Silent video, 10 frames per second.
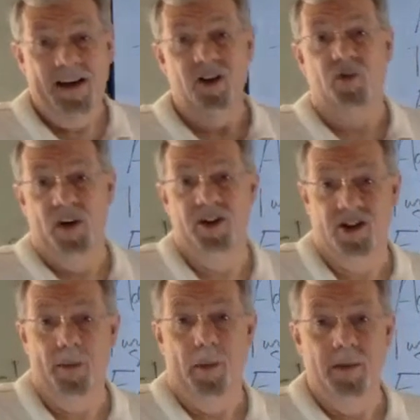I just
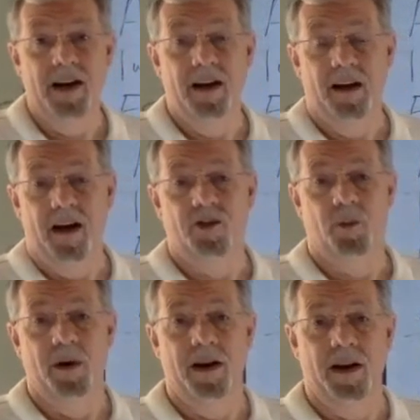finished up a meeting, a
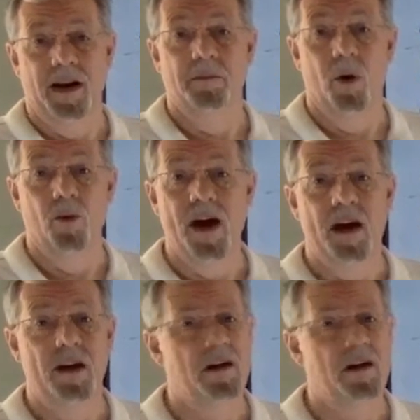gospel meeting in Monette.